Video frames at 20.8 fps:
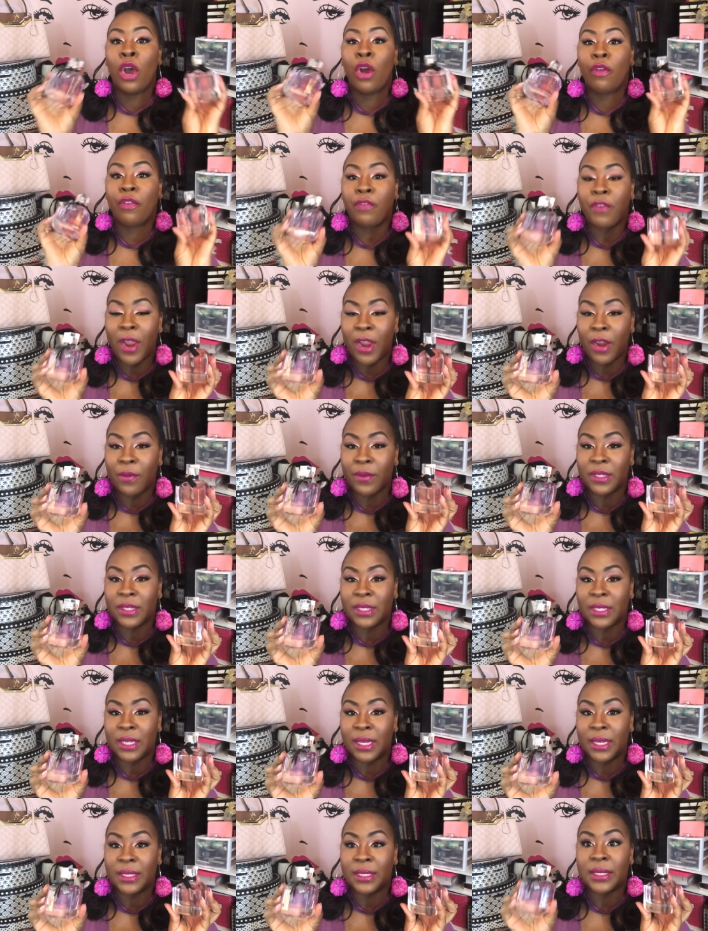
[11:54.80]

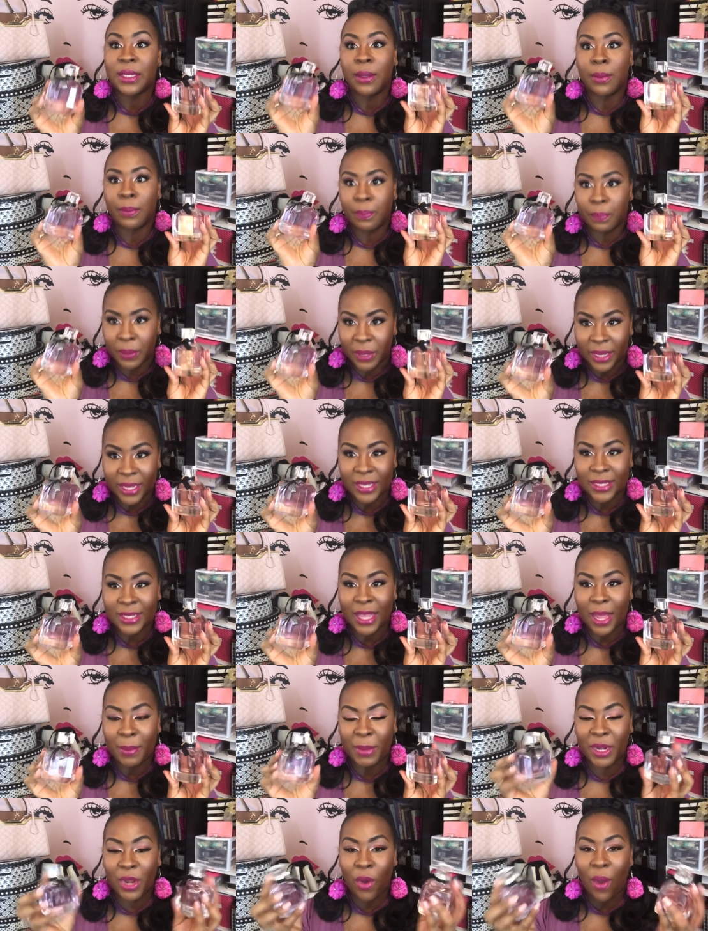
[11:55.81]
fragrances, please
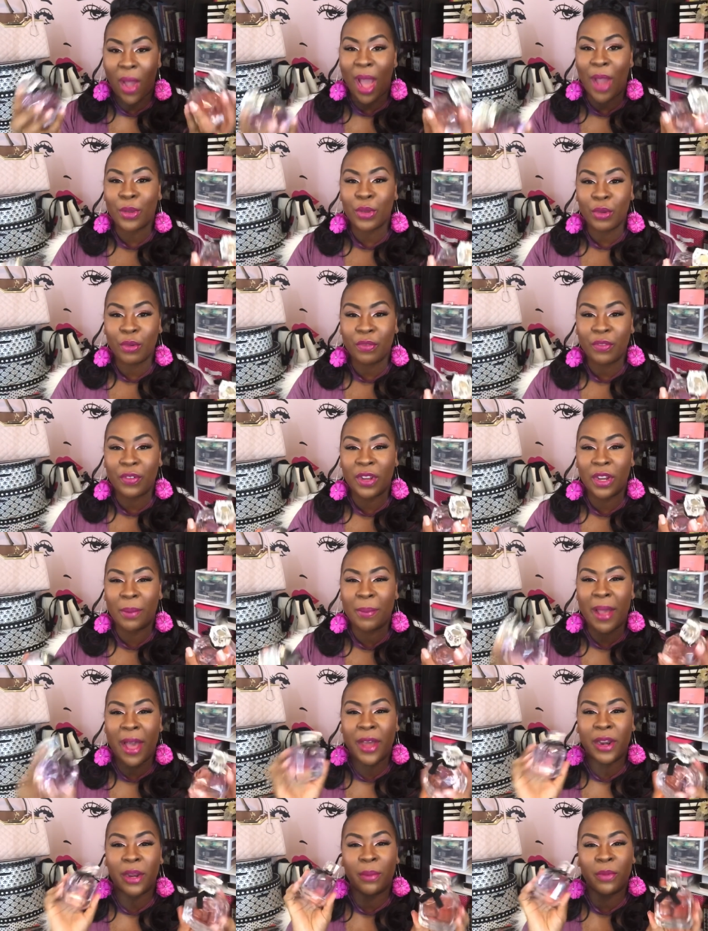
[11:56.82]
let me know how you feel
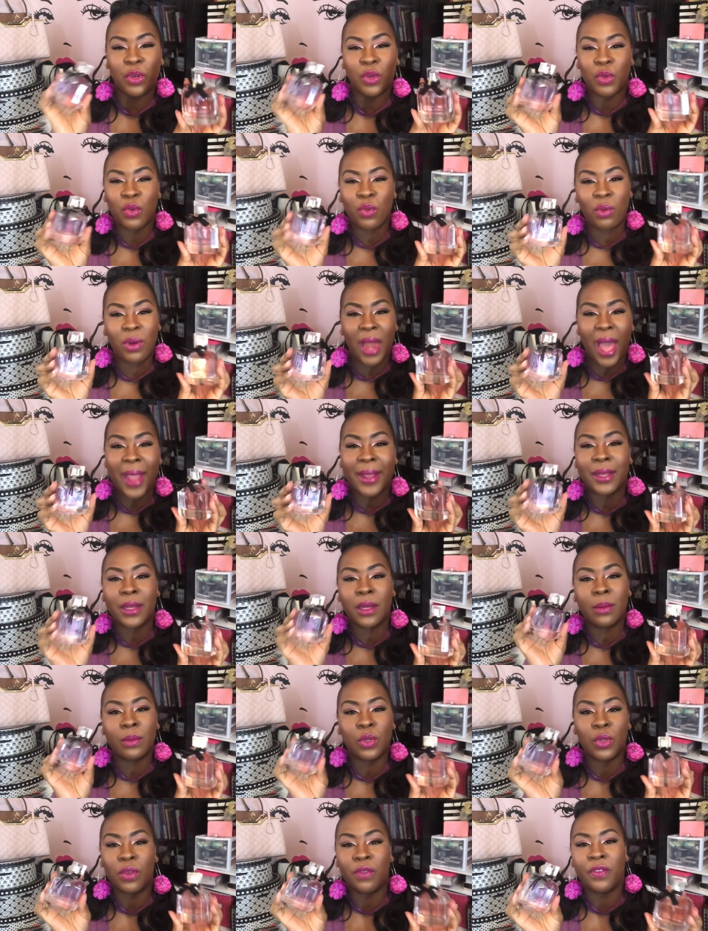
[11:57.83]
about them. Do you like
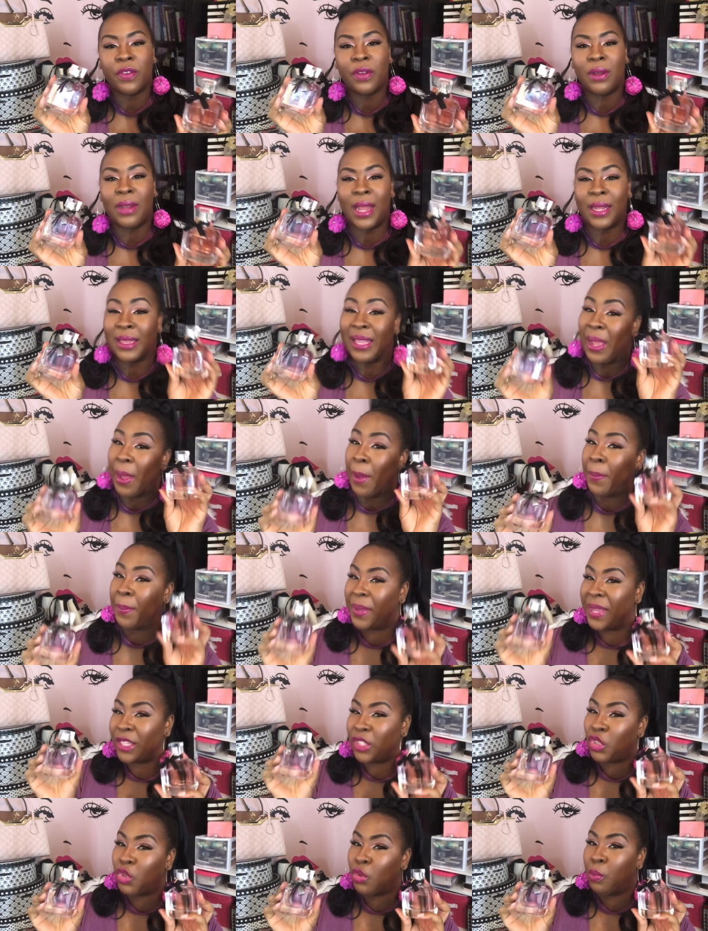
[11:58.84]
them? Do you feel like they're a
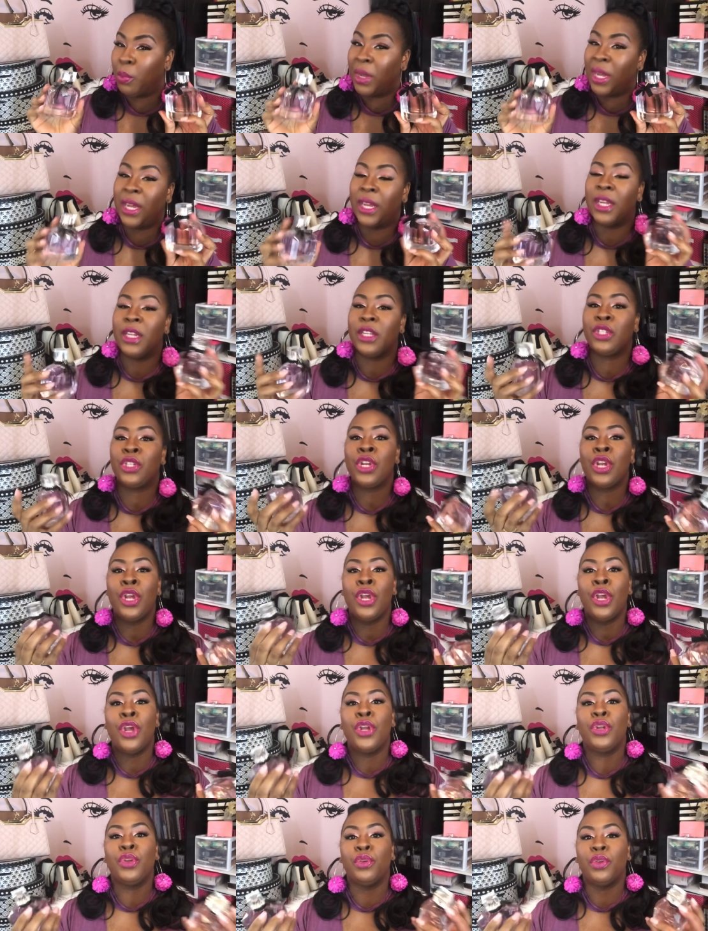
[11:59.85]
bit too much?
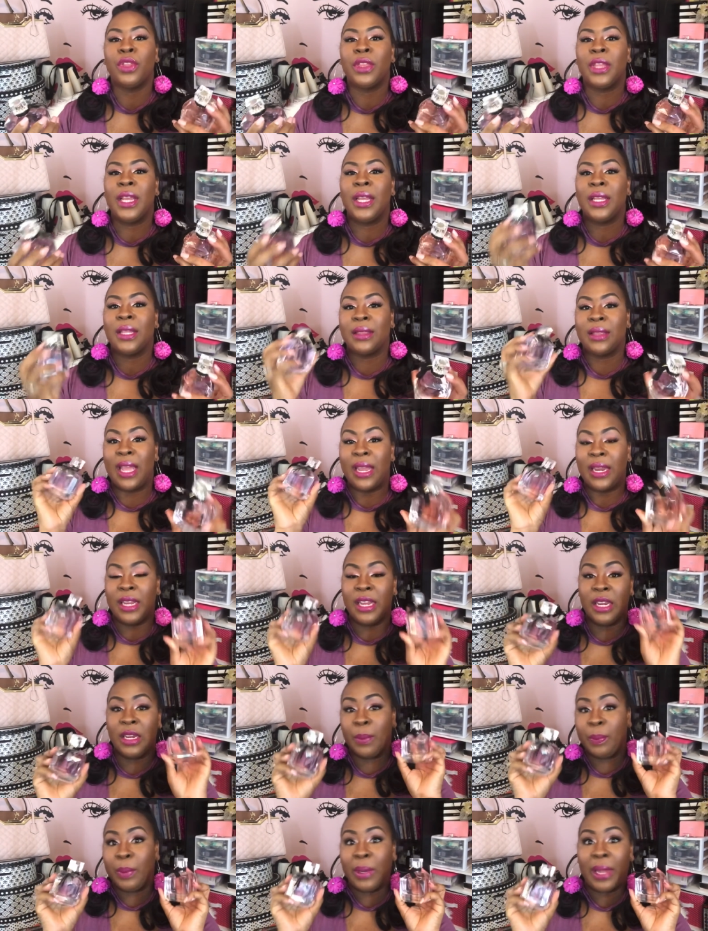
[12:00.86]
Do you think they
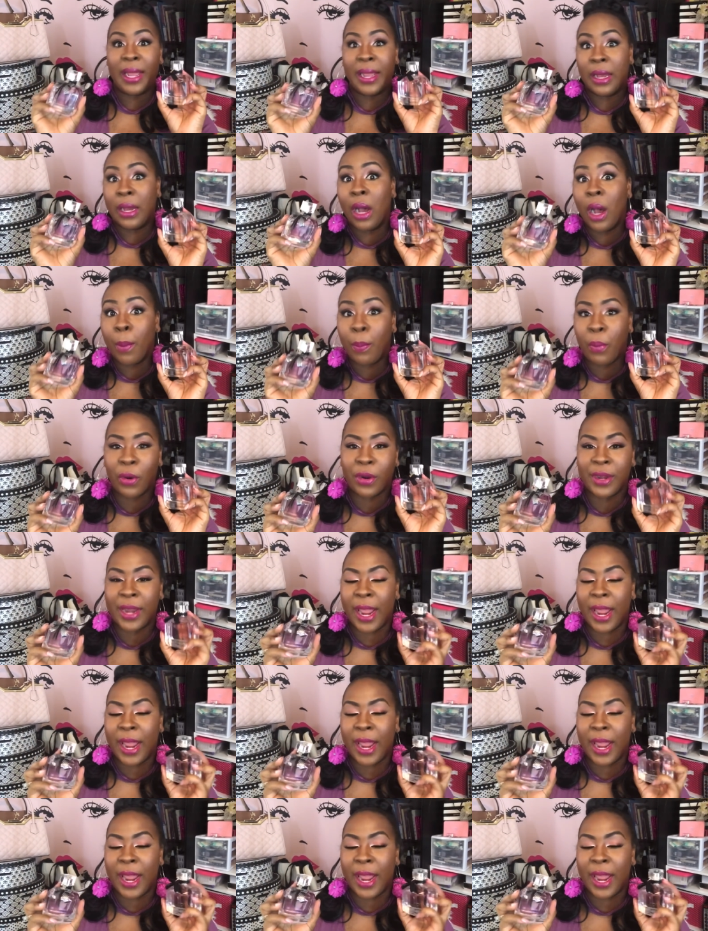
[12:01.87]
need to play up or